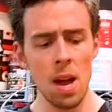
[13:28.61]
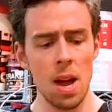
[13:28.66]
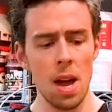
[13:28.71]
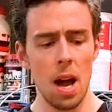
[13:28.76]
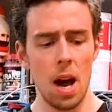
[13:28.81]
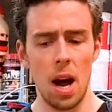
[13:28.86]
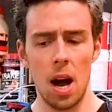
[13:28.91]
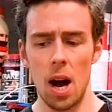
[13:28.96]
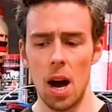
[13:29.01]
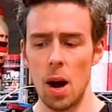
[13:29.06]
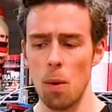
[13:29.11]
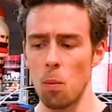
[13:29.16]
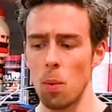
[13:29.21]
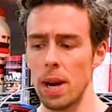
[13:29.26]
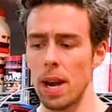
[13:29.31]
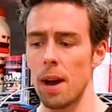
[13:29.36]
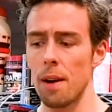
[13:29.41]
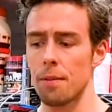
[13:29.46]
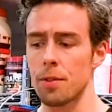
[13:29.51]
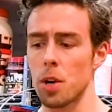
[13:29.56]
And we
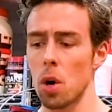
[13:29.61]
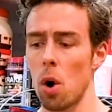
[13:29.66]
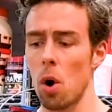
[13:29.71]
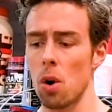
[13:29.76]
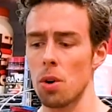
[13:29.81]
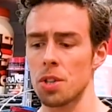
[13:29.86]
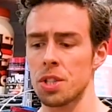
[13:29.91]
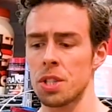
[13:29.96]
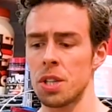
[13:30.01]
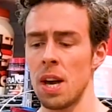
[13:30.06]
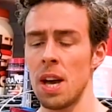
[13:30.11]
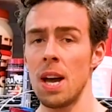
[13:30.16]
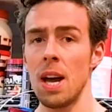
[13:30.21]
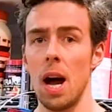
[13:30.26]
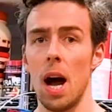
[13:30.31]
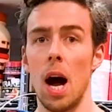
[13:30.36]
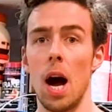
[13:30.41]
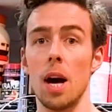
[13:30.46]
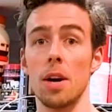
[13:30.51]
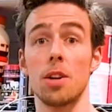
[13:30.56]
have got
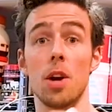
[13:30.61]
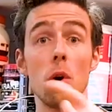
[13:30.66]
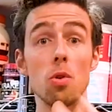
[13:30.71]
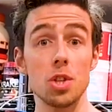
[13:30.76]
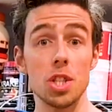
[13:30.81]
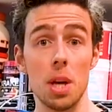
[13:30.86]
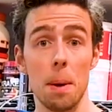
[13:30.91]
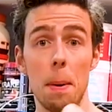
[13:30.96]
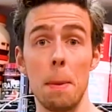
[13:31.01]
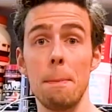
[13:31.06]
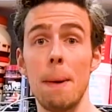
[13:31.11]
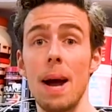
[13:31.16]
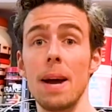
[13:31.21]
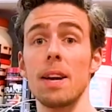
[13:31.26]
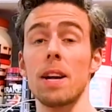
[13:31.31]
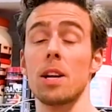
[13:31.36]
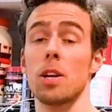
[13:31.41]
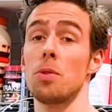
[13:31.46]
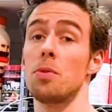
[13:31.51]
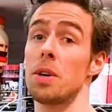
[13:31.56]
Ghost coming back,
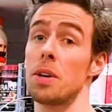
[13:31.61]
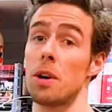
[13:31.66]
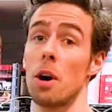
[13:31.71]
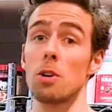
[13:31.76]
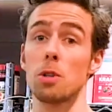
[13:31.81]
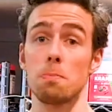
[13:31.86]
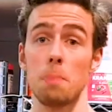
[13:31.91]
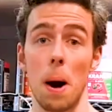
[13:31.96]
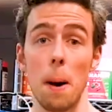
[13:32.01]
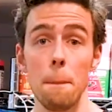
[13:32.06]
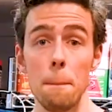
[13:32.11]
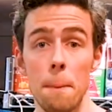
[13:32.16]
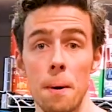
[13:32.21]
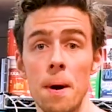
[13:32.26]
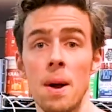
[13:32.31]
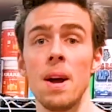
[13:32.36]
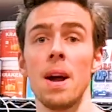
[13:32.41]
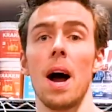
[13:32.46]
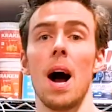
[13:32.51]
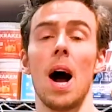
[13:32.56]
including Ghost Pump.
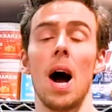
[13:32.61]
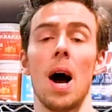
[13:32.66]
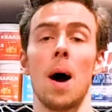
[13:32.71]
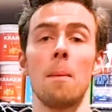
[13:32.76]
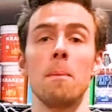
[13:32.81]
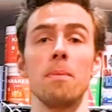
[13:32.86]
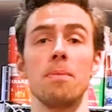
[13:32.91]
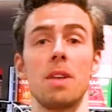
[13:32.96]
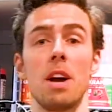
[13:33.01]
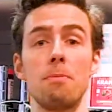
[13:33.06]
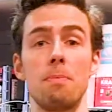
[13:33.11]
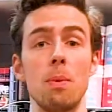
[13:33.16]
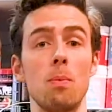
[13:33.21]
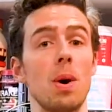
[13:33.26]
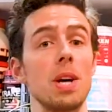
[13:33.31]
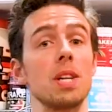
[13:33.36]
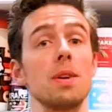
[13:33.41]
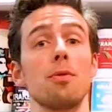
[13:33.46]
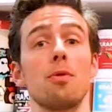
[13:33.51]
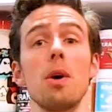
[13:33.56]
They've been
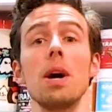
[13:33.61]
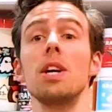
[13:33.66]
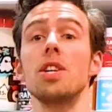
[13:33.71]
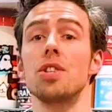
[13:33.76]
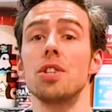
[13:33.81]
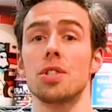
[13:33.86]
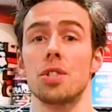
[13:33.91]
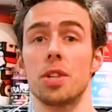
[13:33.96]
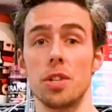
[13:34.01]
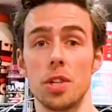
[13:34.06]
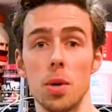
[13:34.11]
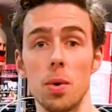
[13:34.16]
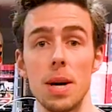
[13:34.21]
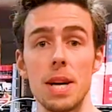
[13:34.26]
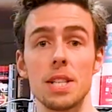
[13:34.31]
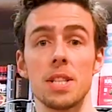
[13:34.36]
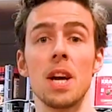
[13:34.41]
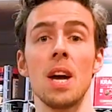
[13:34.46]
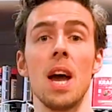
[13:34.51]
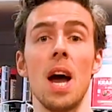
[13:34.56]
waiting for ages to do
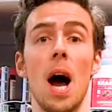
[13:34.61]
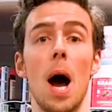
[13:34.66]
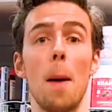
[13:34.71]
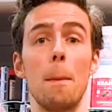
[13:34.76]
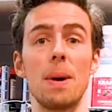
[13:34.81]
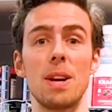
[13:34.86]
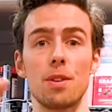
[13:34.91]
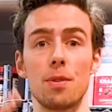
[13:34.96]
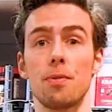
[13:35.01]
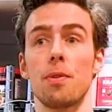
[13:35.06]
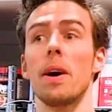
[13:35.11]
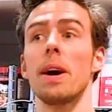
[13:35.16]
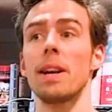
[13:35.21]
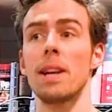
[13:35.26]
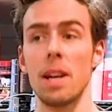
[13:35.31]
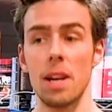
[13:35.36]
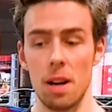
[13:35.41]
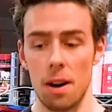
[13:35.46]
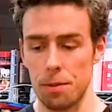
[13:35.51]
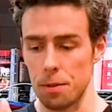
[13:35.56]
it, but it's
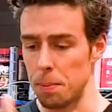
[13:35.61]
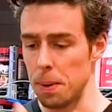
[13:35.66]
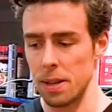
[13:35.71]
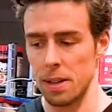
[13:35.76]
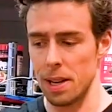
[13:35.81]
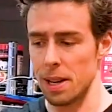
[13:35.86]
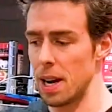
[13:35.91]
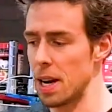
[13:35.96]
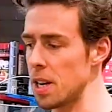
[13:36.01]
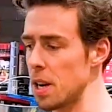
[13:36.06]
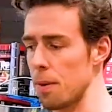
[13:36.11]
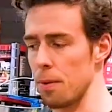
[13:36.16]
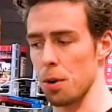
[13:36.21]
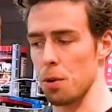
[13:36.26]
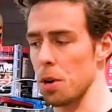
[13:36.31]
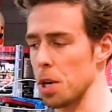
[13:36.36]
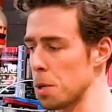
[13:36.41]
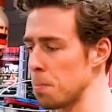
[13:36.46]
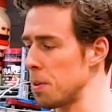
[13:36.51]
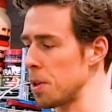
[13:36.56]
finally, after being delayed over
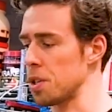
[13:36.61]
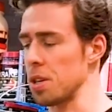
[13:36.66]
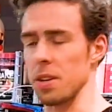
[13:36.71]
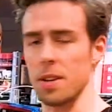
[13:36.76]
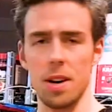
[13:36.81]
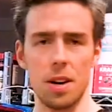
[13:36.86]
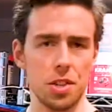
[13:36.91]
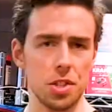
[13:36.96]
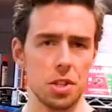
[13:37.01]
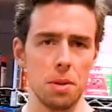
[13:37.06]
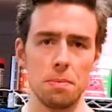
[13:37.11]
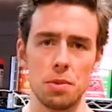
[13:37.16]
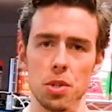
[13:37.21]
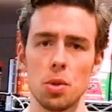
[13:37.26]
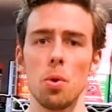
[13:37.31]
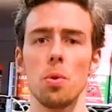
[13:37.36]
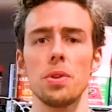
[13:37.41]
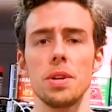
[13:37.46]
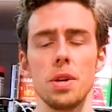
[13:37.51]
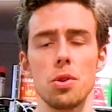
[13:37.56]
Christmas and customs and
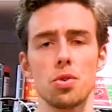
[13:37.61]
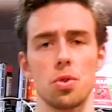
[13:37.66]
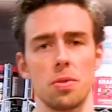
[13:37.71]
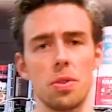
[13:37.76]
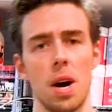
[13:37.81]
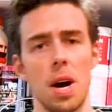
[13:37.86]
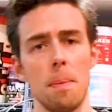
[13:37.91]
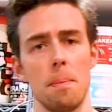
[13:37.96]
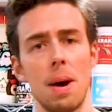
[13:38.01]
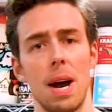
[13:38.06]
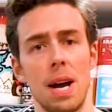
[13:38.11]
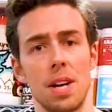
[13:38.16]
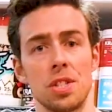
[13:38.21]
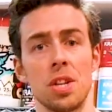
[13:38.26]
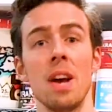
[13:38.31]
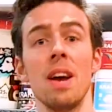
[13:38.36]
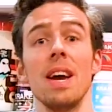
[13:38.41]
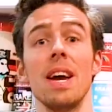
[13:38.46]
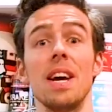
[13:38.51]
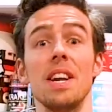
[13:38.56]
all the usual nightmares,
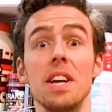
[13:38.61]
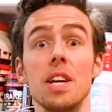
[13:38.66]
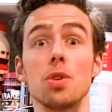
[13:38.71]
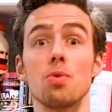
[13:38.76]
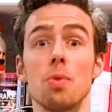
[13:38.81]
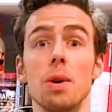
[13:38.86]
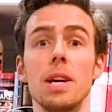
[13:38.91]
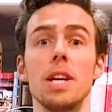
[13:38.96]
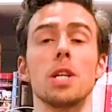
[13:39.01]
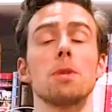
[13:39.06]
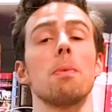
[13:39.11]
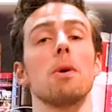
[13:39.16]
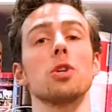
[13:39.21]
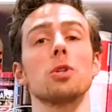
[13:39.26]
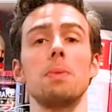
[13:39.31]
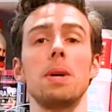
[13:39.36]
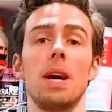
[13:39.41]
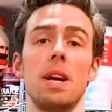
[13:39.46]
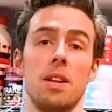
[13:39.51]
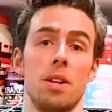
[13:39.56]
it is really supposed to
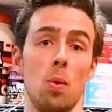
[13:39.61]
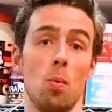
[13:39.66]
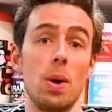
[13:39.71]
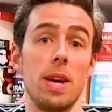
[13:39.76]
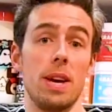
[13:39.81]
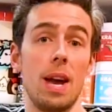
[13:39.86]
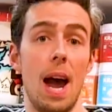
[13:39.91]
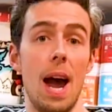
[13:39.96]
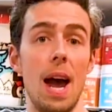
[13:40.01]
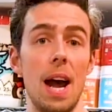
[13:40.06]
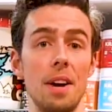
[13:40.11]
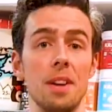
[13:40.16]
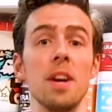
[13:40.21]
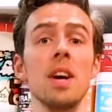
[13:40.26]
be in the week ahead.